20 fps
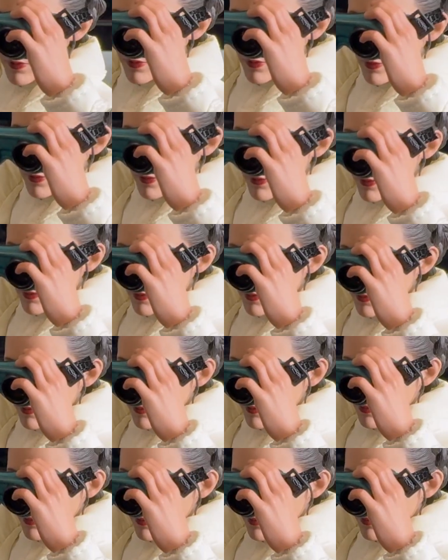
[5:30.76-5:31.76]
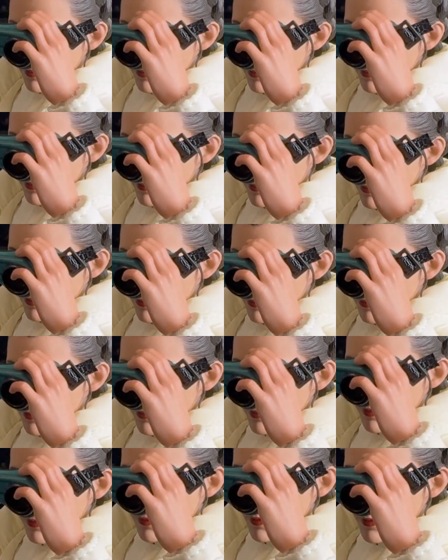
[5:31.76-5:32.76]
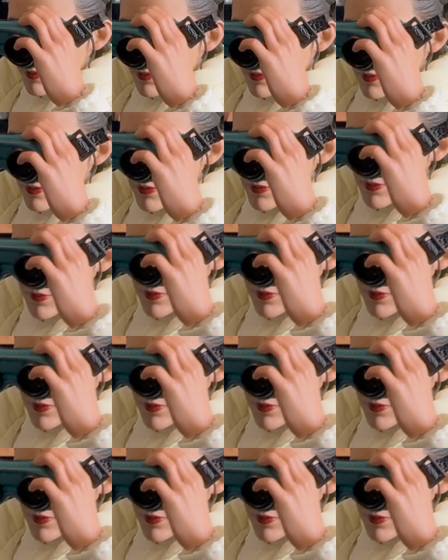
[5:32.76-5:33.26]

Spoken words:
And there she is holding the goggles with